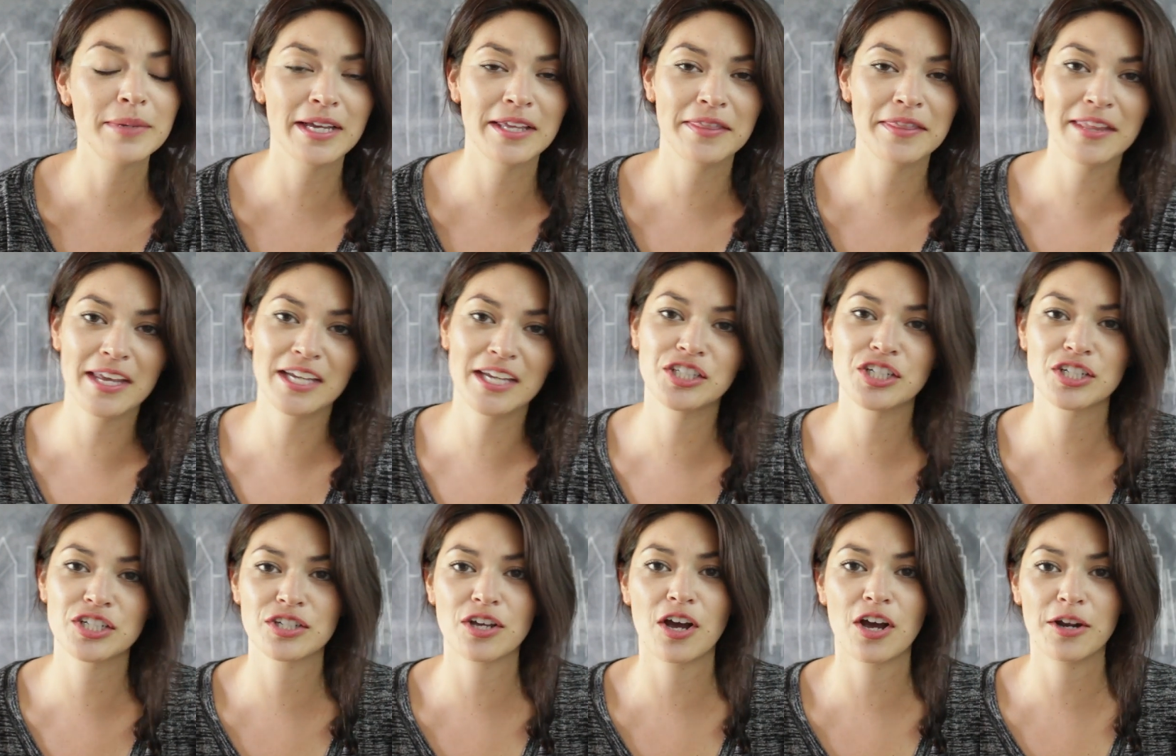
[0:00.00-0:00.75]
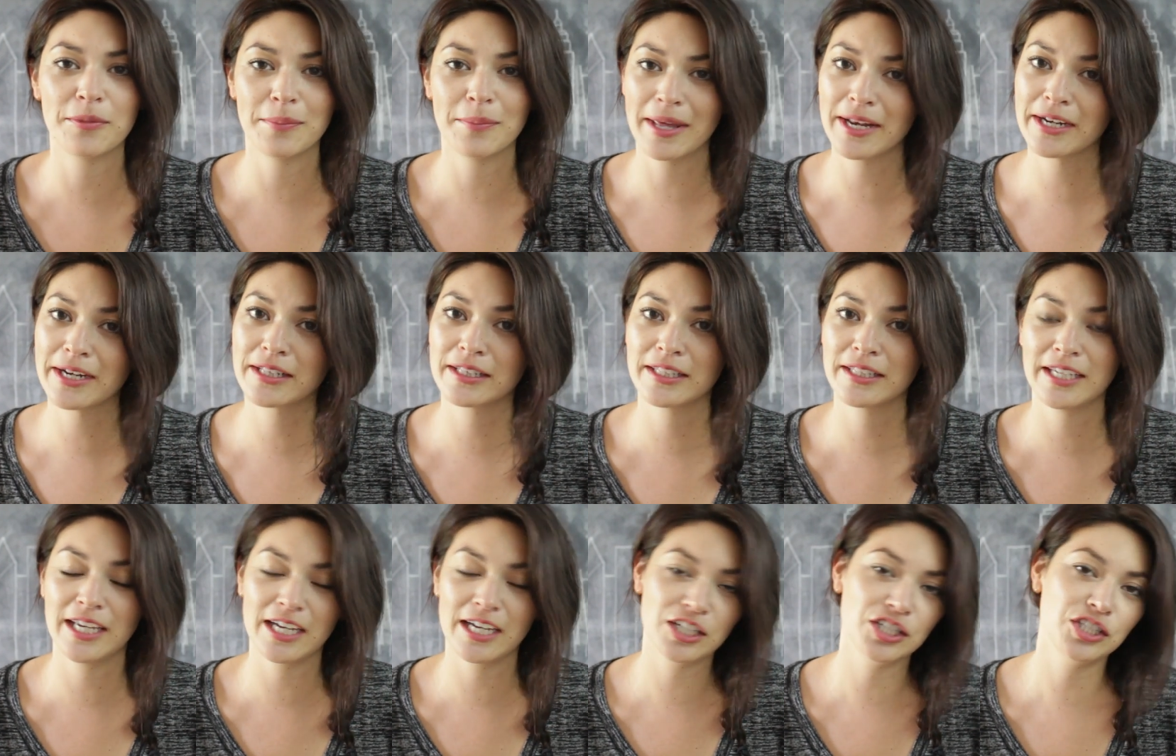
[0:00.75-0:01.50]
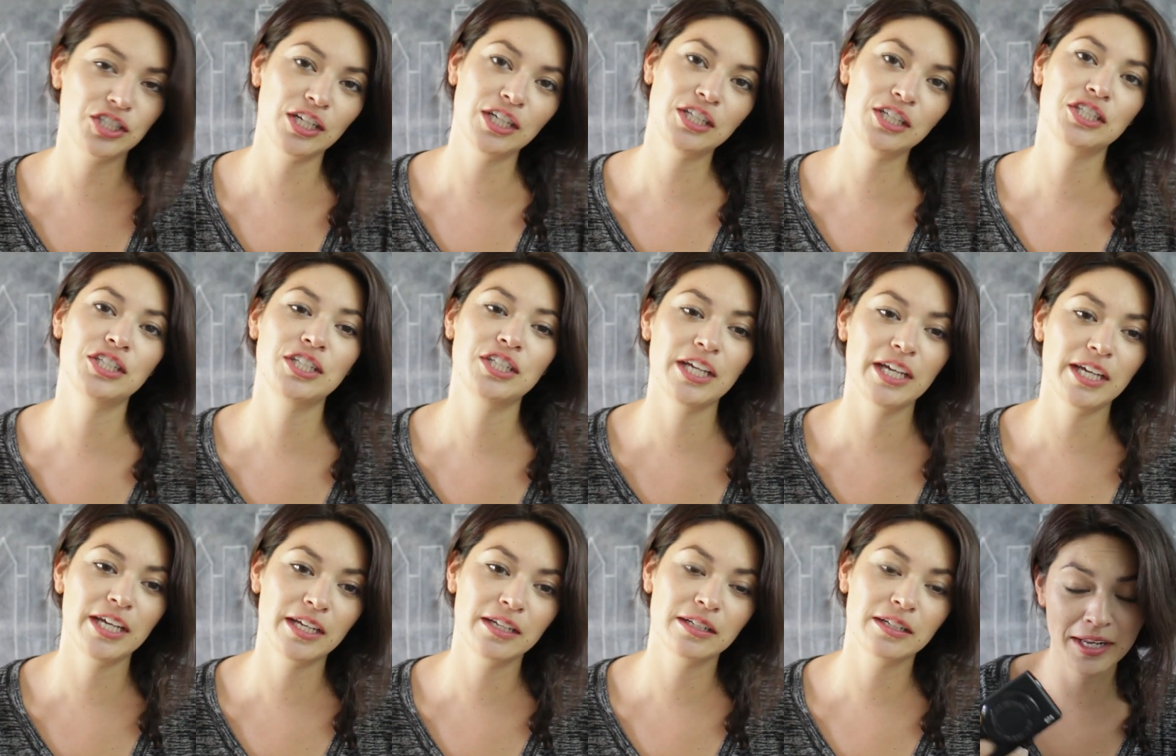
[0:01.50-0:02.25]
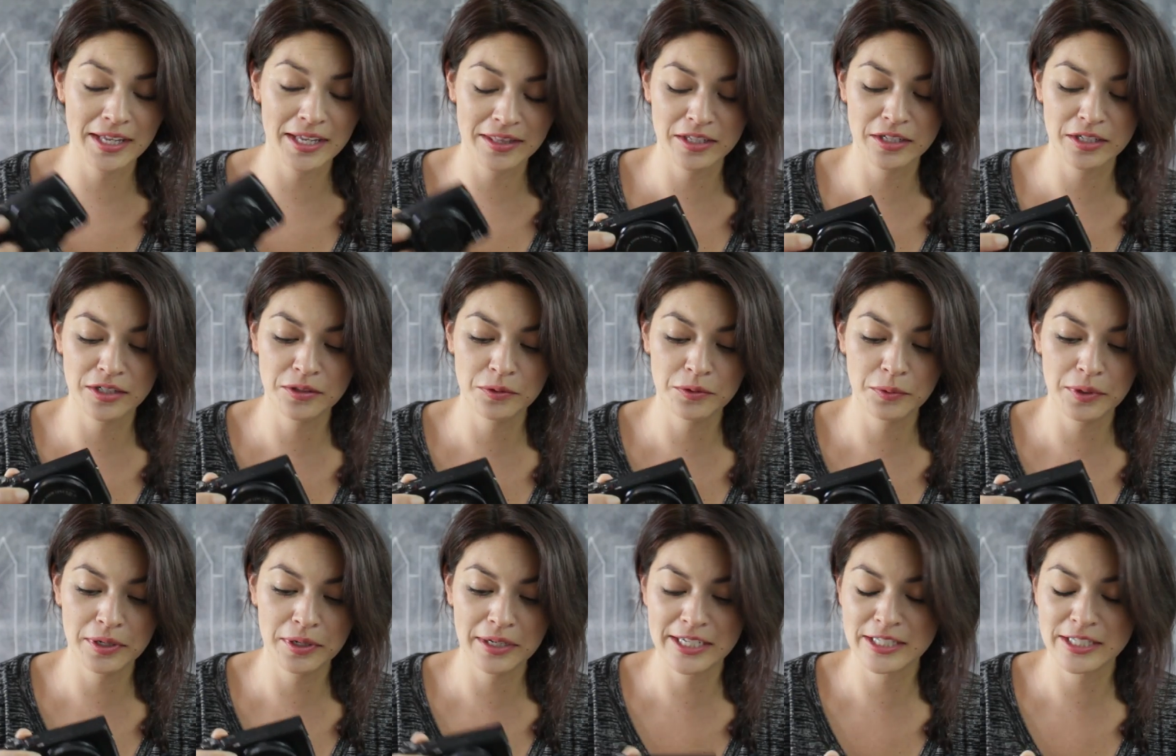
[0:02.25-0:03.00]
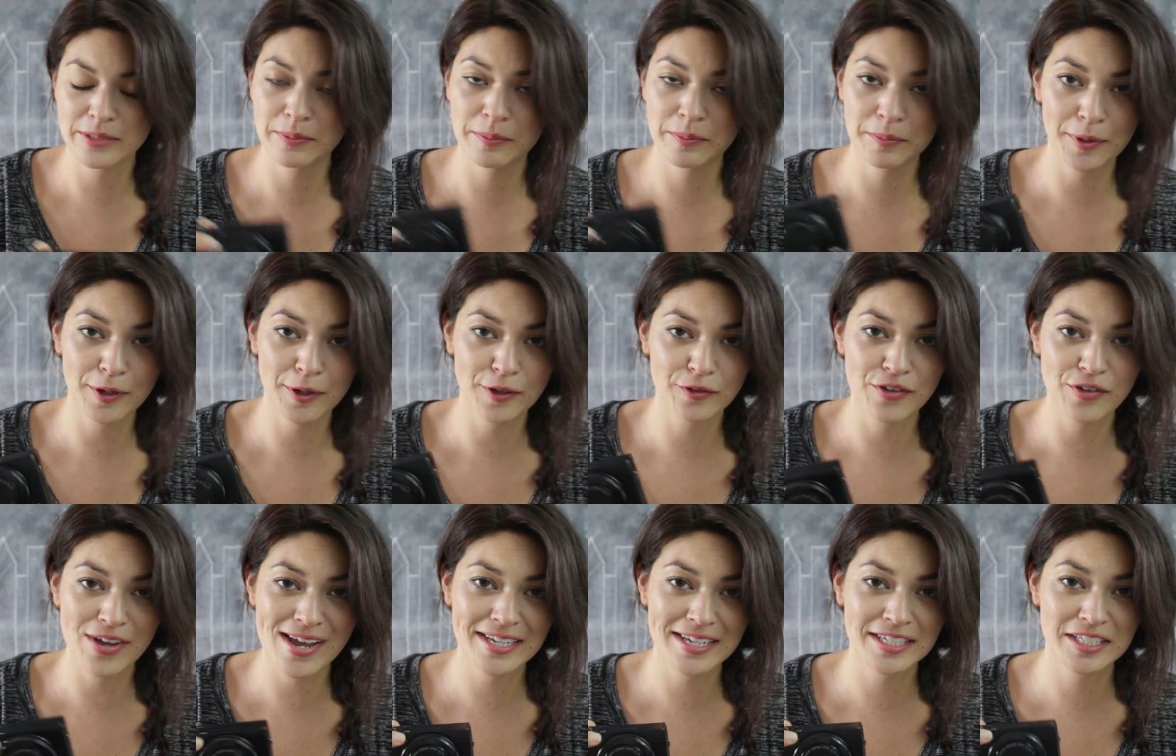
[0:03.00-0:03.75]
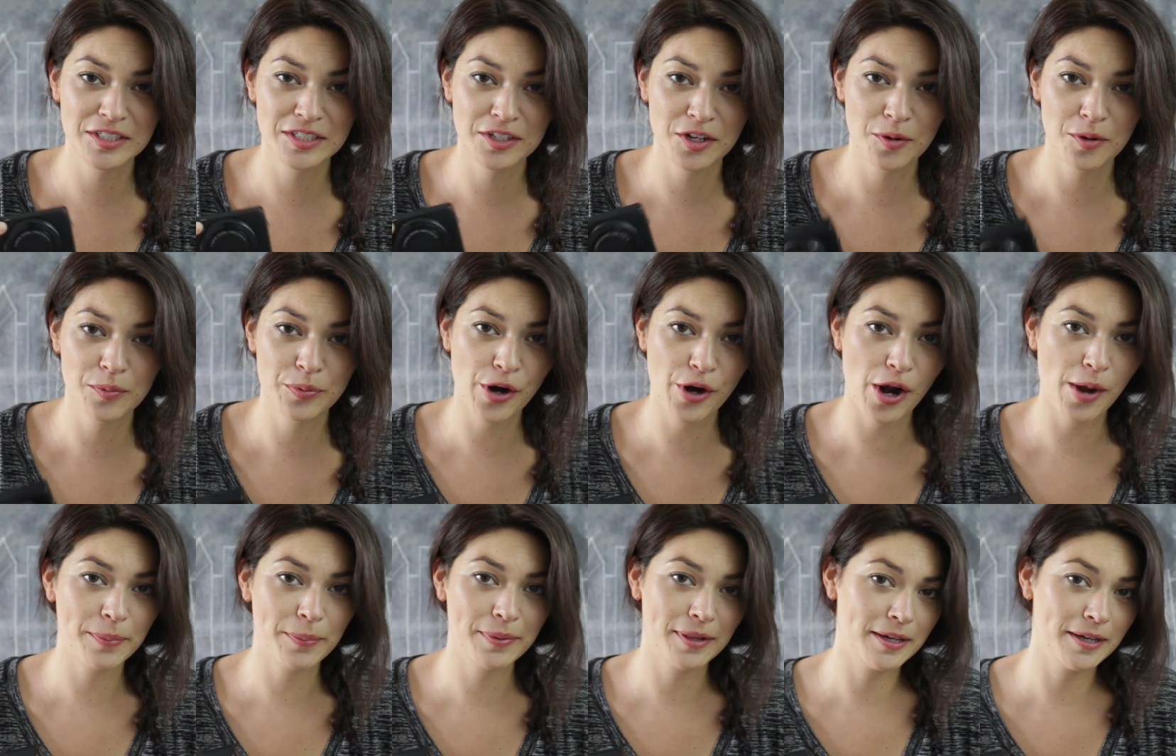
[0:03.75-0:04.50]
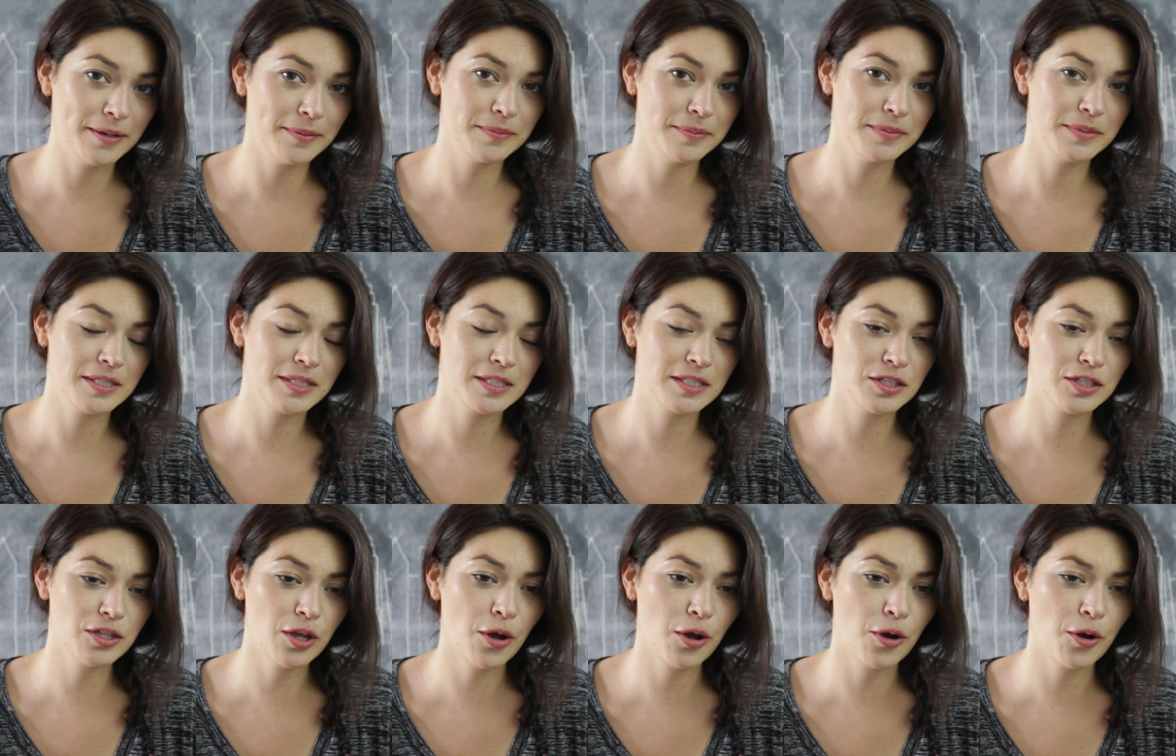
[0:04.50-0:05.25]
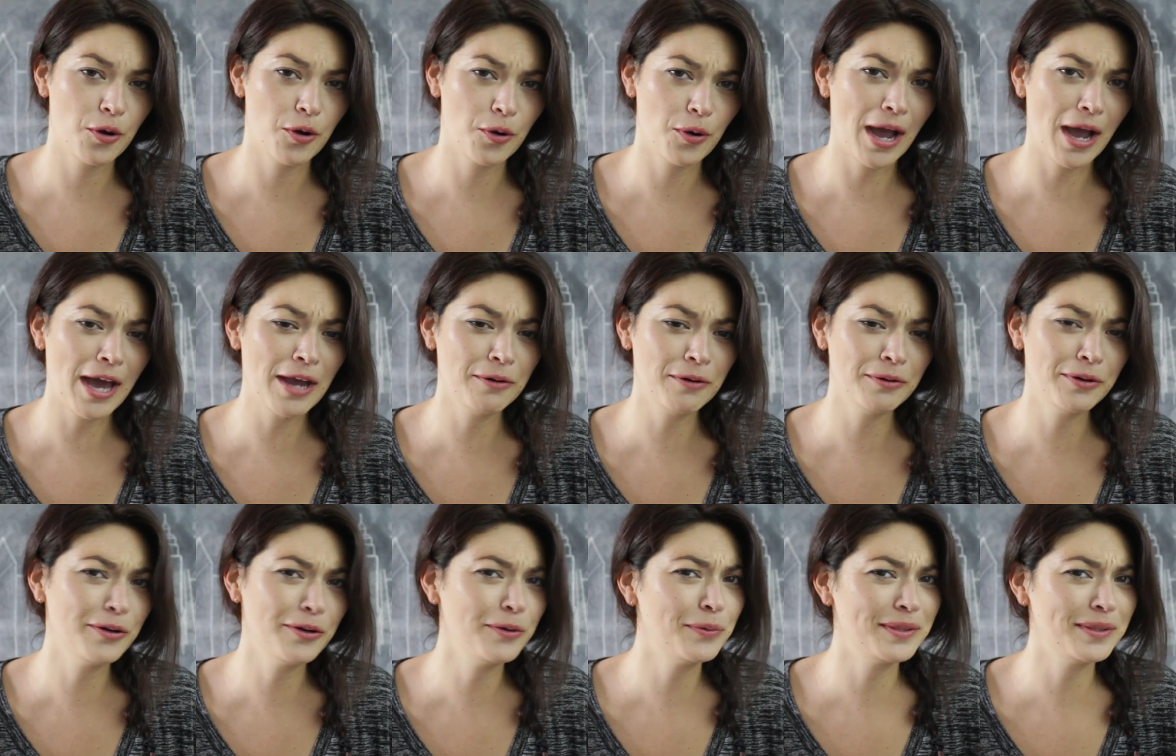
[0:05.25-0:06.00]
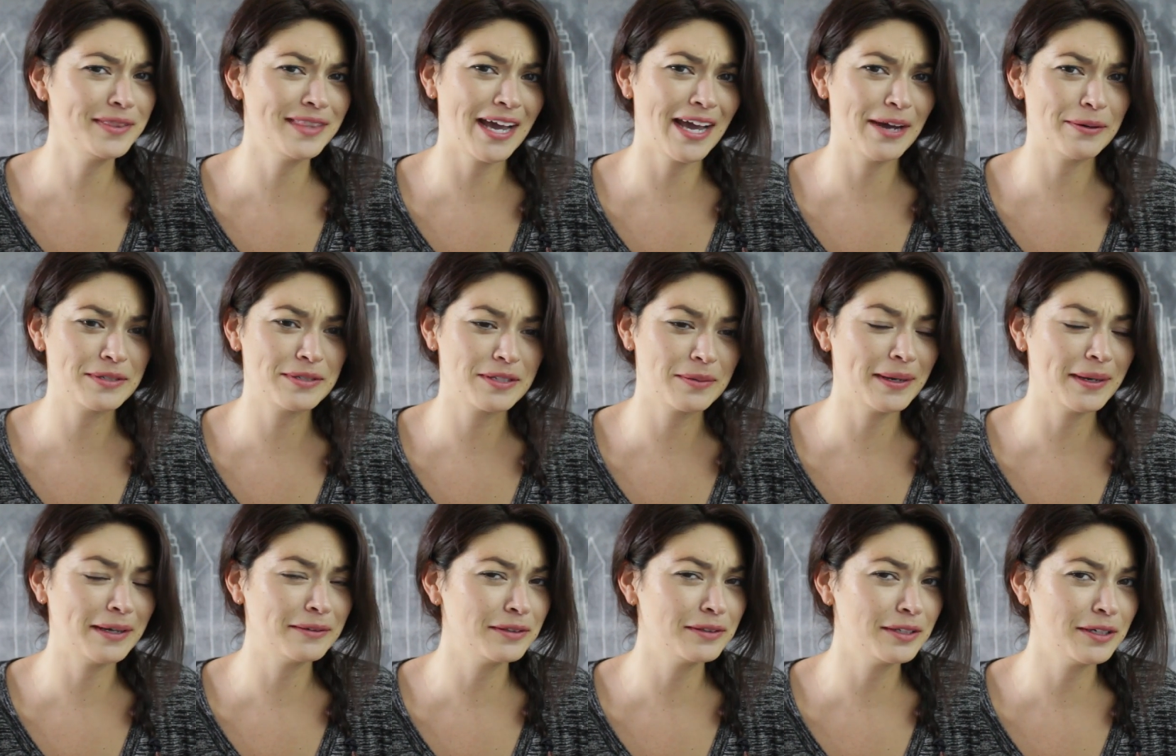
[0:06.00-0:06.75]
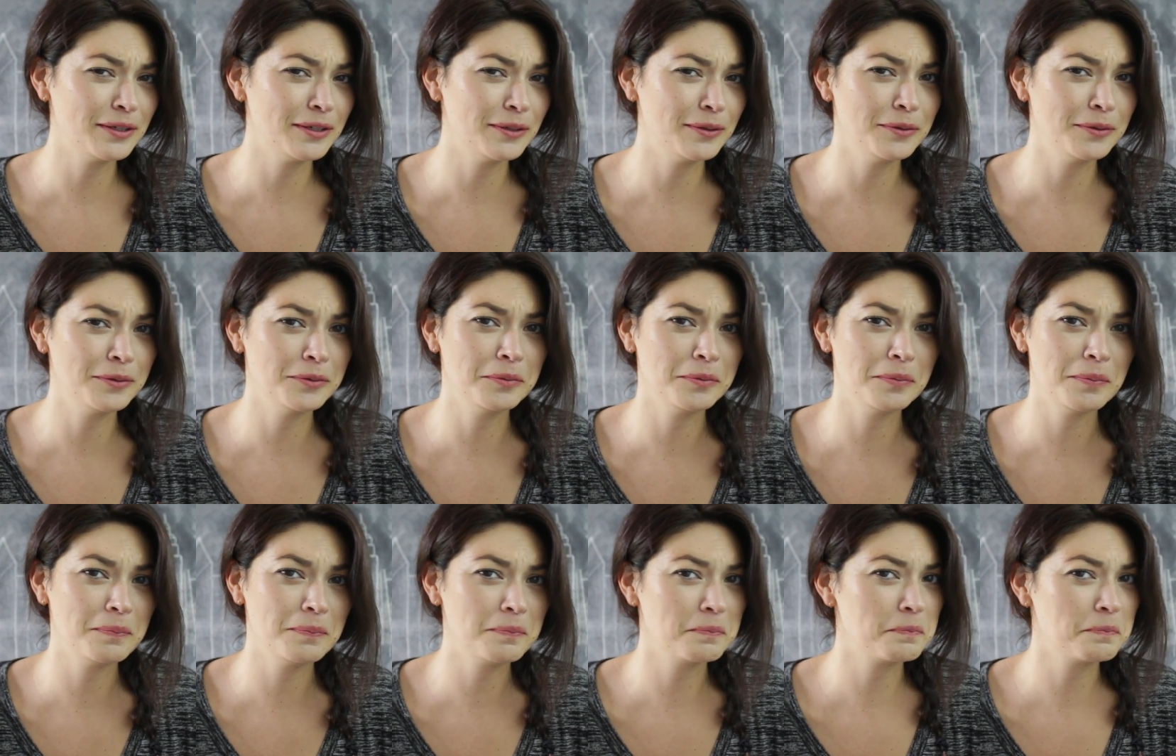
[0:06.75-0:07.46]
And they just automatically exchanged it, and the new one has been perfect, no problems. So I don't know what that was about though.